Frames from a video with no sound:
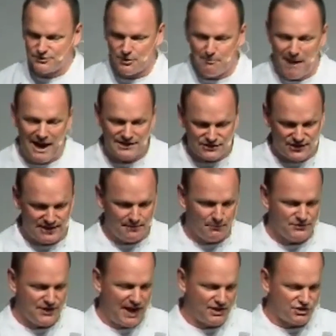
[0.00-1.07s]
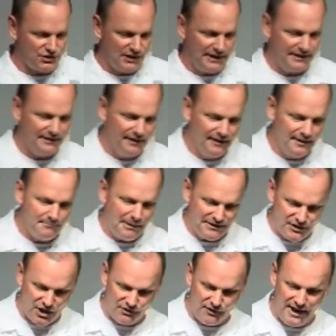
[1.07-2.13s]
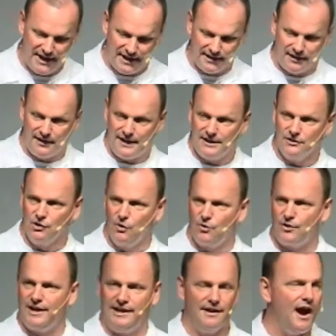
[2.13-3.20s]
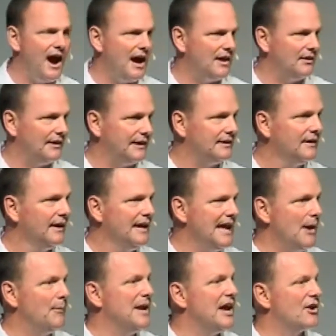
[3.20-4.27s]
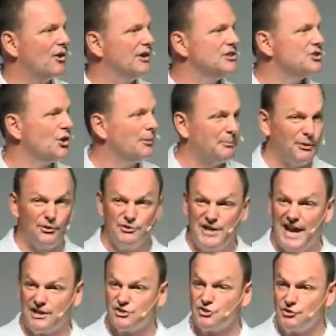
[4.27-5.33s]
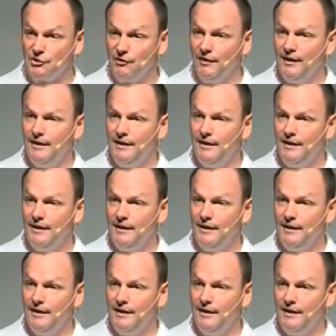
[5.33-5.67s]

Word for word: So my team was actually my daughter Hannah and Lauren and Holly, and we had our interpreter Dexter.